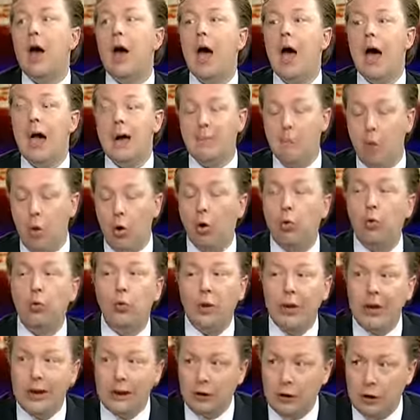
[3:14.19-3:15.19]
a more
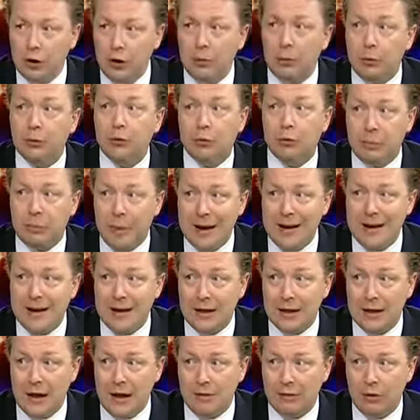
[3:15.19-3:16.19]
reasonable
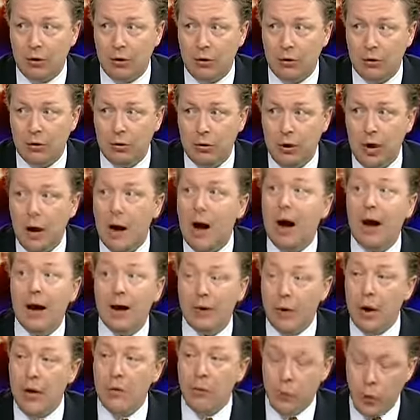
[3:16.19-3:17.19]
spending level
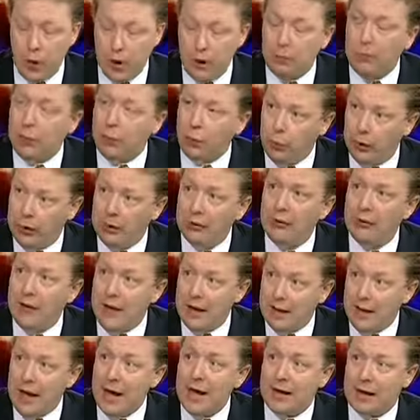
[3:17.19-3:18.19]
if, the reason they
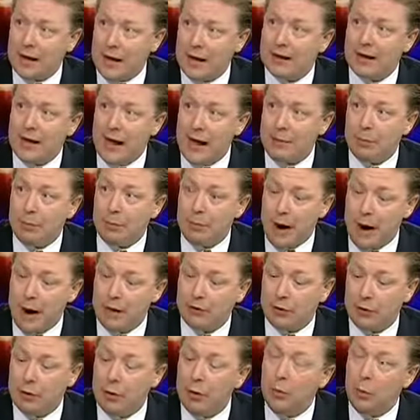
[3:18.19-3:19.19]
like cut cap and
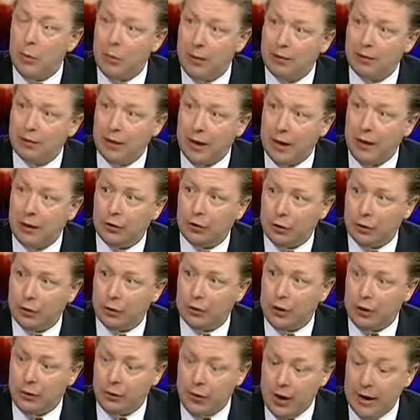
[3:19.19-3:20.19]
balance and then we'll maintain our
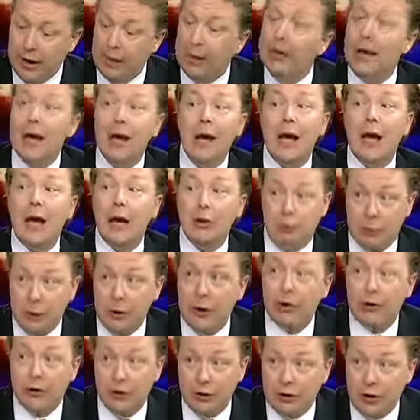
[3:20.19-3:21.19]
AAA rating is
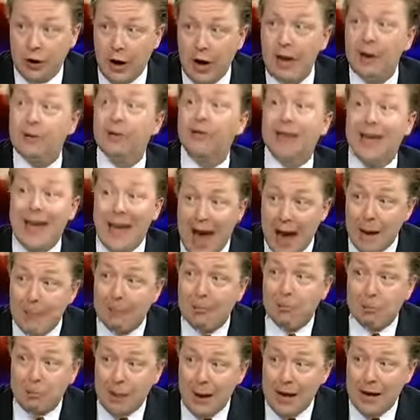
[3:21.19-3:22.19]
because it does cap
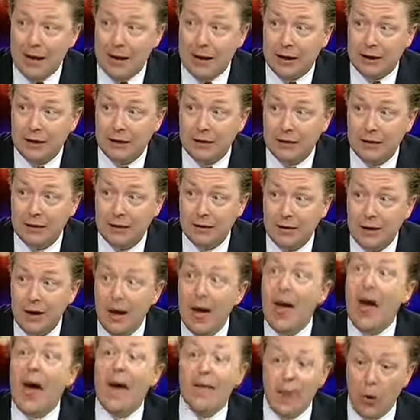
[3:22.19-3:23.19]
spending.
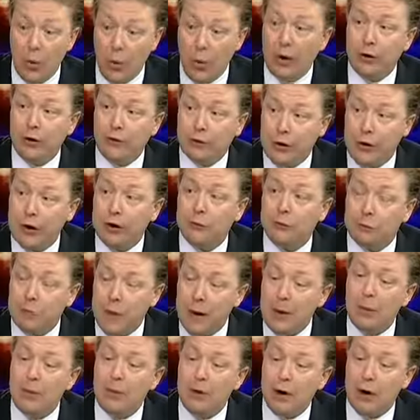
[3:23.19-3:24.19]
Okay. Well, and they want to see us
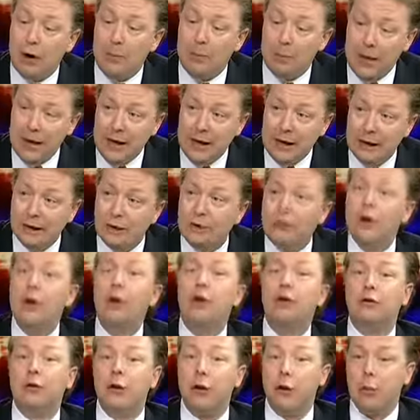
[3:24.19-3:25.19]
spend within our means
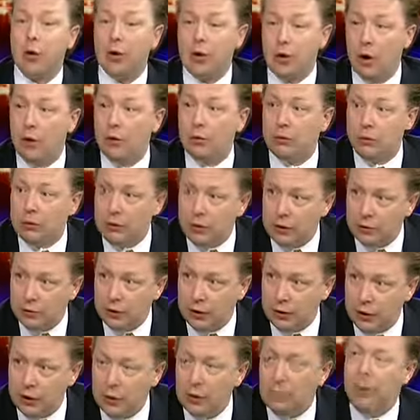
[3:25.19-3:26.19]
so that we don't
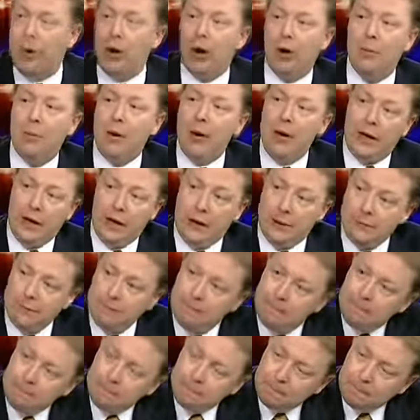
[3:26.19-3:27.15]
continue to borrow money. You know, I'm,